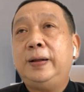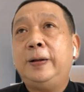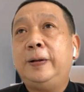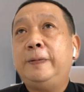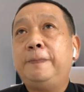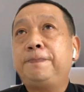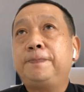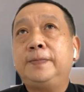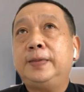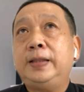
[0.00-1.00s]

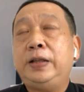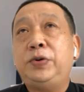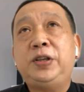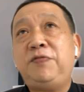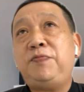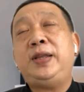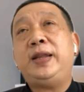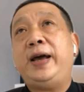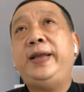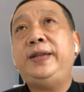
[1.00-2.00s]
Um, that will give me
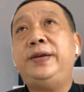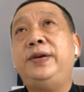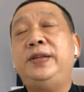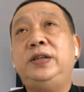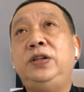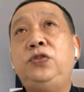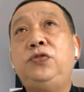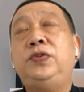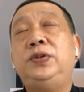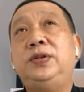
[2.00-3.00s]
an idea as an
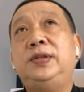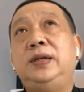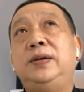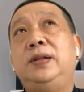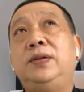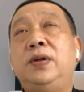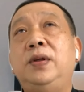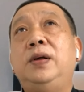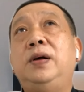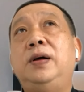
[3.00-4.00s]
interviewer to say, okay, look,
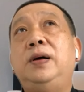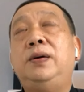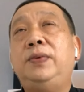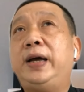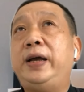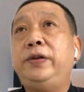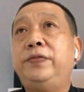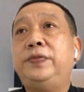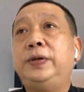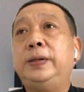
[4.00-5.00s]
uh, what kind
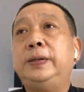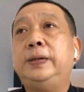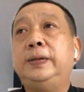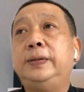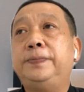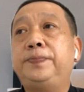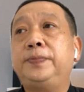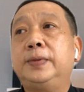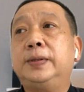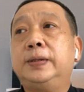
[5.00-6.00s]
of uh, um,
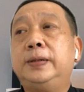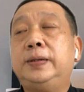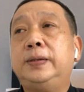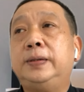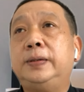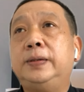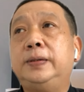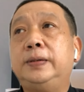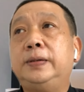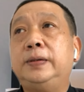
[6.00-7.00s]

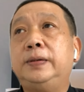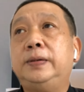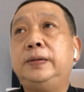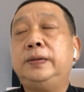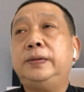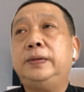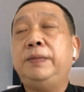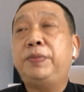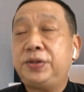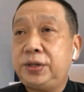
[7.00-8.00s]

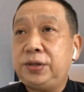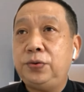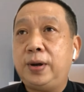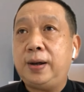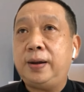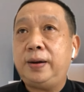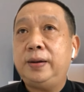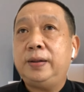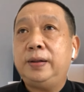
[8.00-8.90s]
uh, a person you are